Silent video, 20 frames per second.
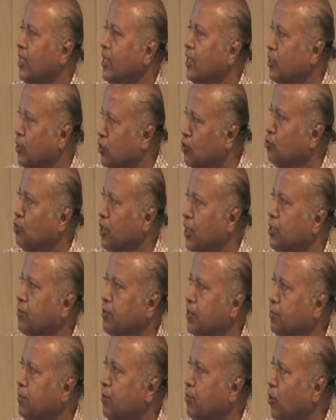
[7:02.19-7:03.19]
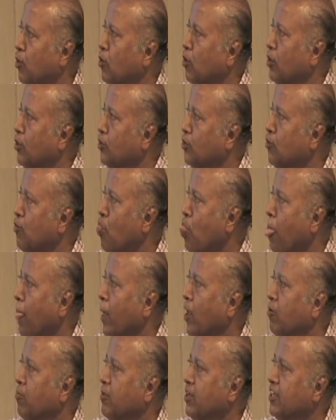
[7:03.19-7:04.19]
So today it must be more also.
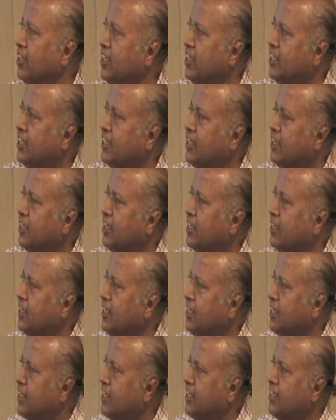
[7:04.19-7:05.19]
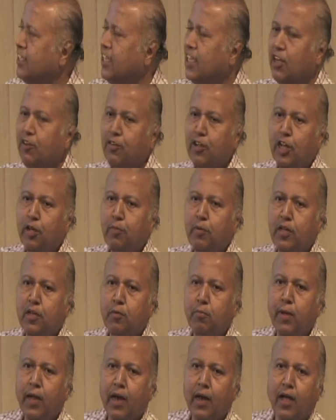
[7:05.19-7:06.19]
But these teas are available
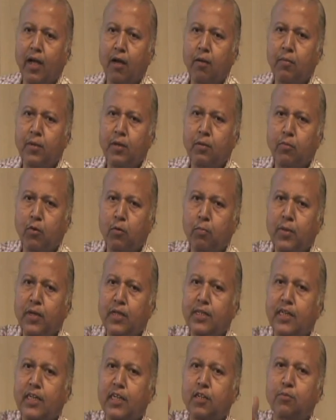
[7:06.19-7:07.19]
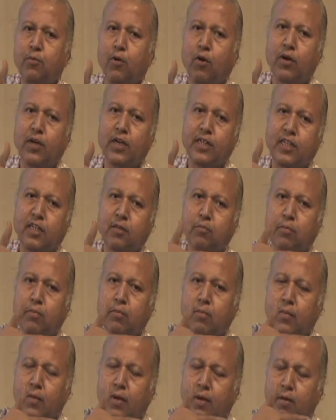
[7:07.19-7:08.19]
in Belgium, in Mumbai, certain pockets
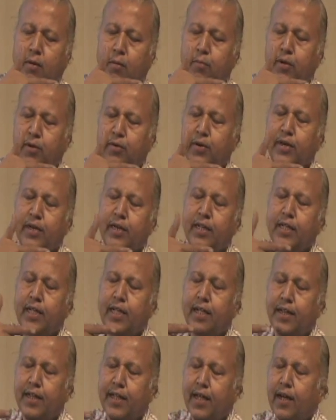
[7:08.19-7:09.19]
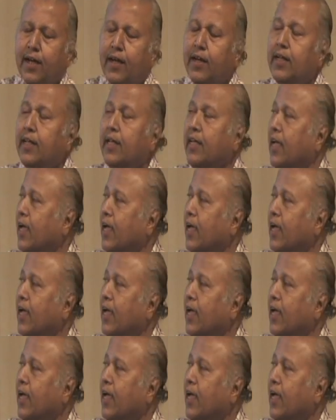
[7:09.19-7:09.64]
in Bhiwandi area,